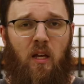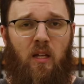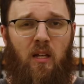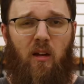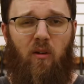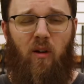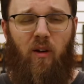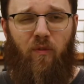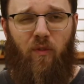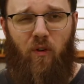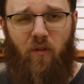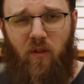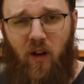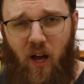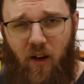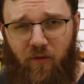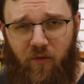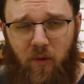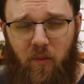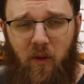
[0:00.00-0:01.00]
Now, if you're
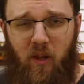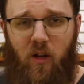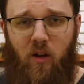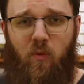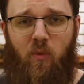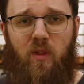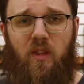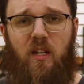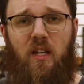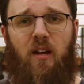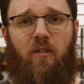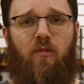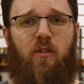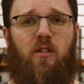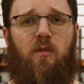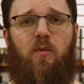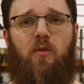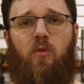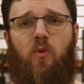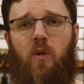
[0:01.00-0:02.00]
not familiar with the
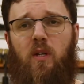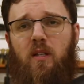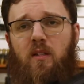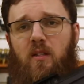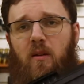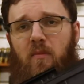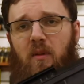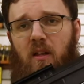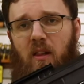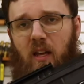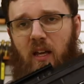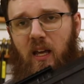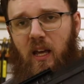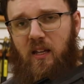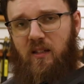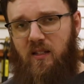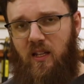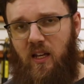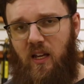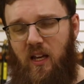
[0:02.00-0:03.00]
difference between something like,
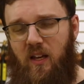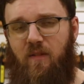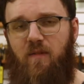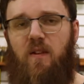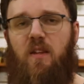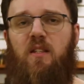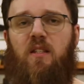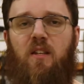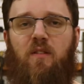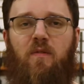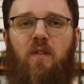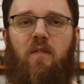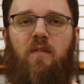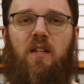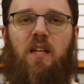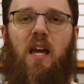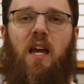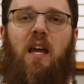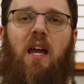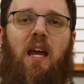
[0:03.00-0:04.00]
say, a
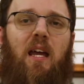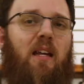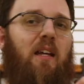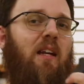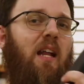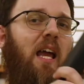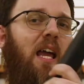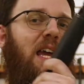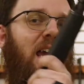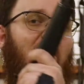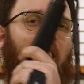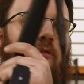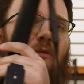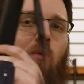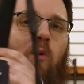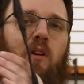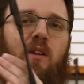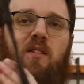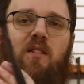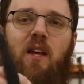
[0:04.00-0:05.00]
VZ58 and an
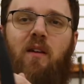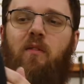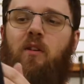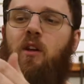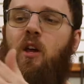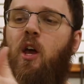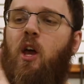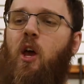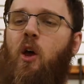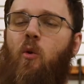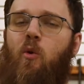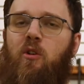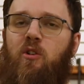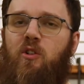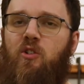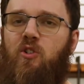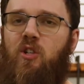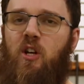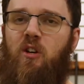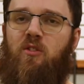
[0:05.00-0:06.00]
AK-47, which
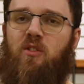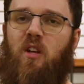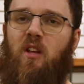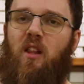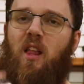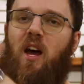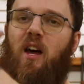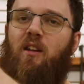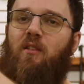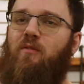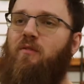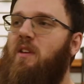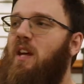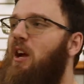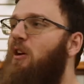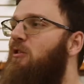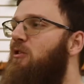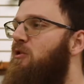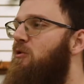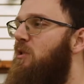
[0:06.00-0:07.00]
it shares a lot of
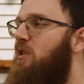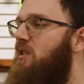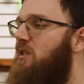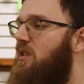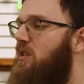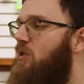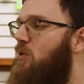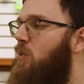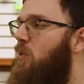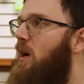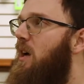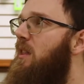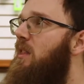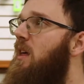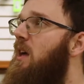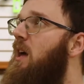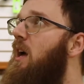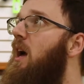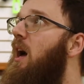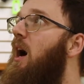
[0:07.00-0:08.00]
characteristics with,
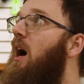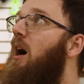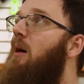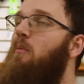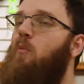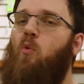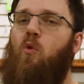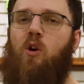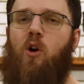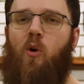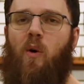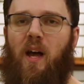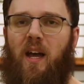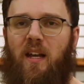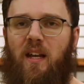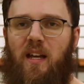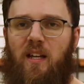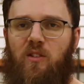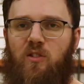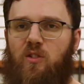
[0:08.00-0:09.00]
we'll go
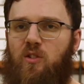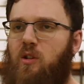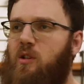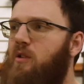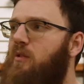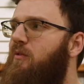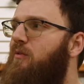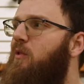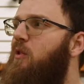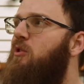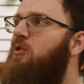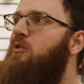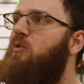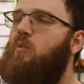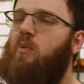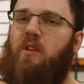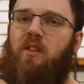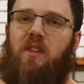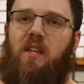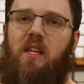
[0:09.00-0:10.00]
ahead and start first
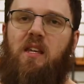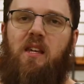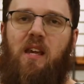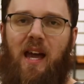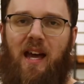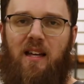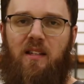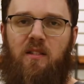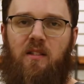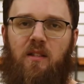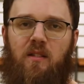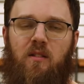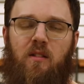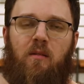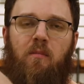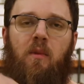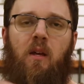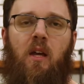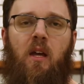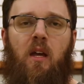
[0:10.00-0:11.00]
with the gas
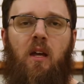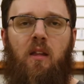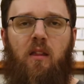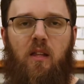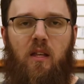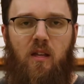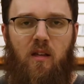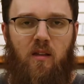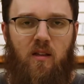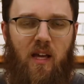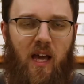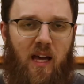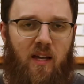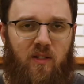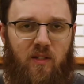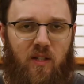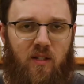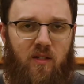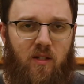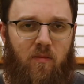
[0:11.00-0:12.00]
system. The
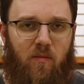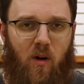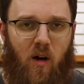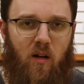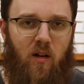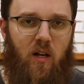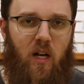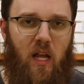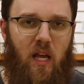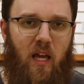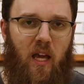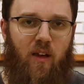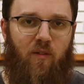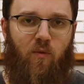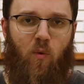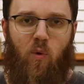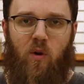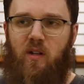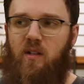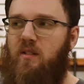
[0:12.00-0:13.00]
gas system on an
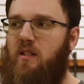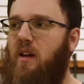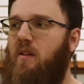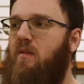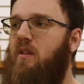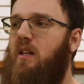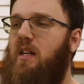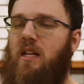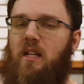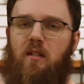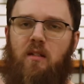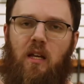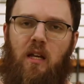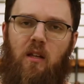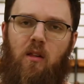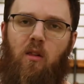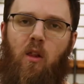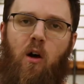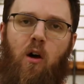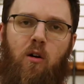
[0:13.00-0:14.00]
AK-47 is
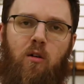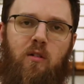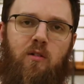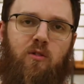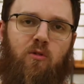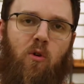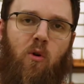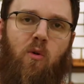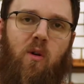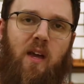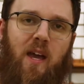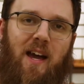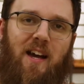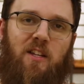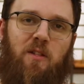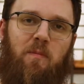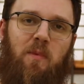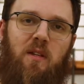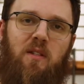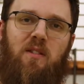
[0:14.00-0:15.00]
a long stroke
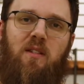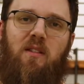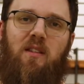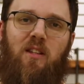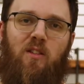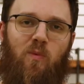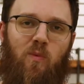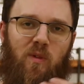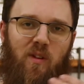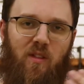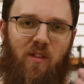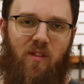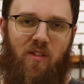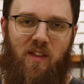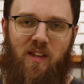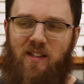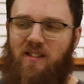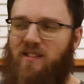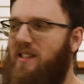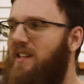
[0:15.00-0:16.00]
gas piston. That's one of the
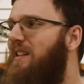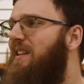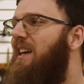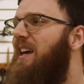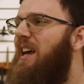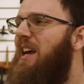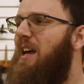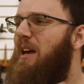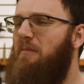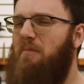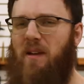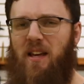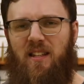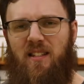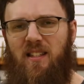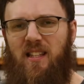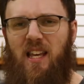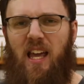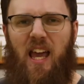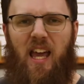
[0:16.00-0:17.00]
things that
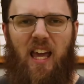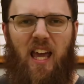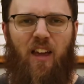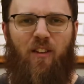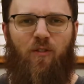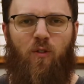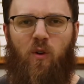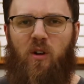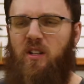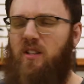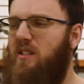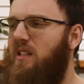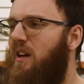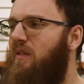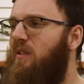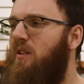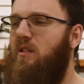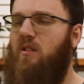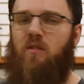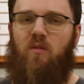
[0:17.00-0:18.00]
makes the
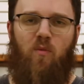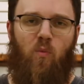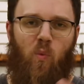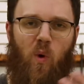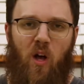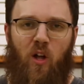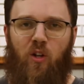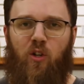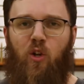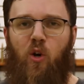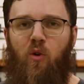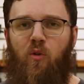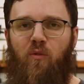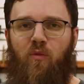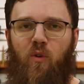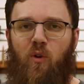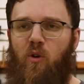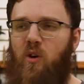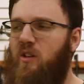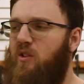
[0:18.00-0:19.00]
AK-47 well known
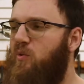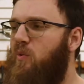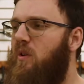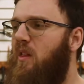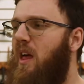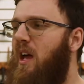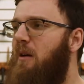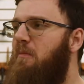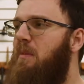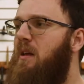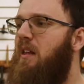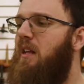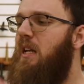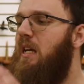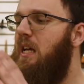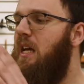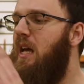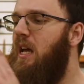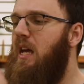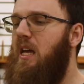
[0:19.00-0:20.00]
for its
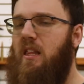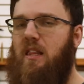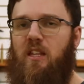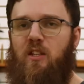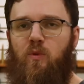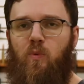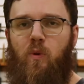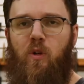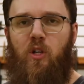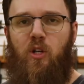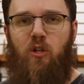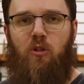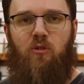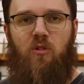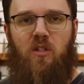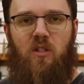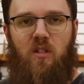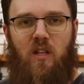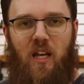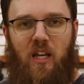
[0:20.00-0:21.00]
reliability. This one
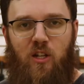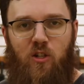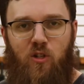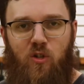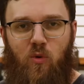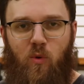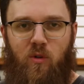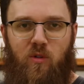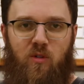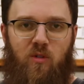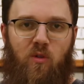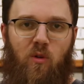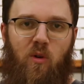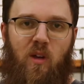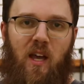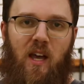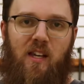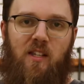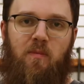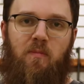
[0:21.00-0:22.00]
uses a short stroke
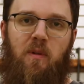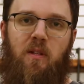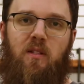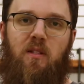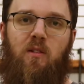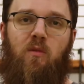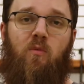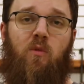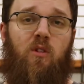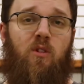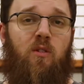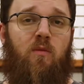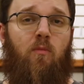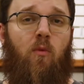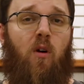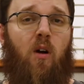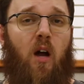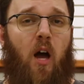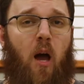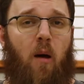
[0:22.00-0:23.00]
gas piston, which is
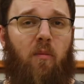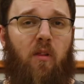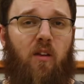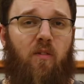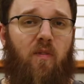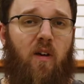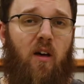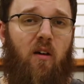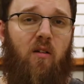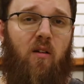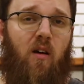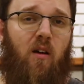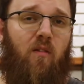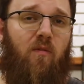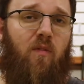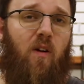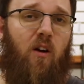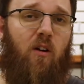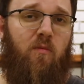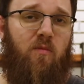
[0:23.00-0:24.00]
more commonly found on
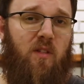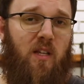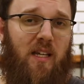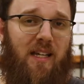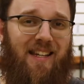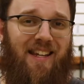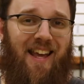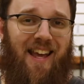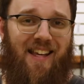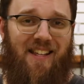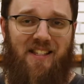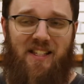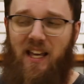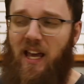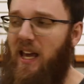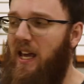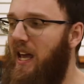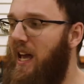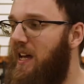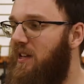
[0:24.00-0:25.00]
firearms like an
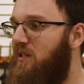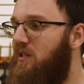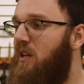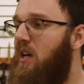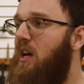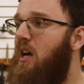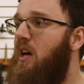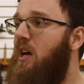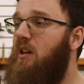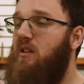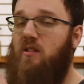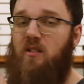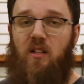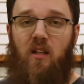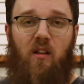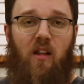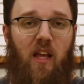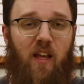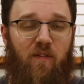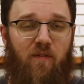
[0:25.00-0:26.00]
SKS.
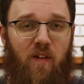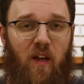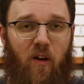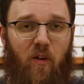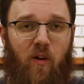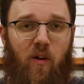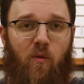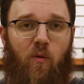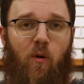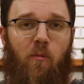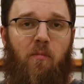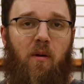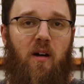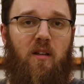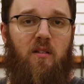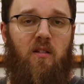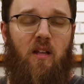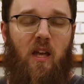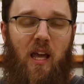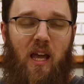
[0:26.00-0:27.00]
Still a very
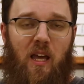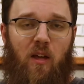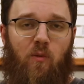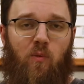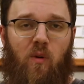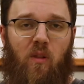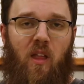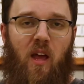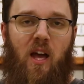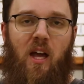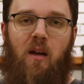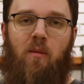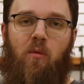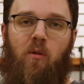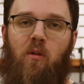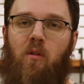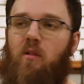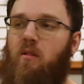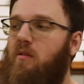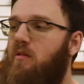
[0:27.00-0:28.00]
robust and
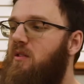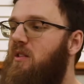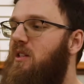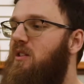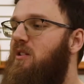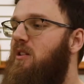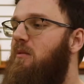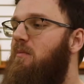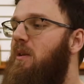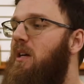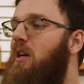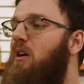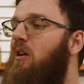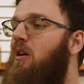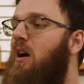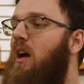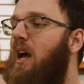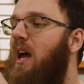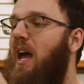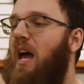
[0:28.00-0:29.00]
reliable system
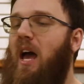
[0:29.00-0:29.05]
here.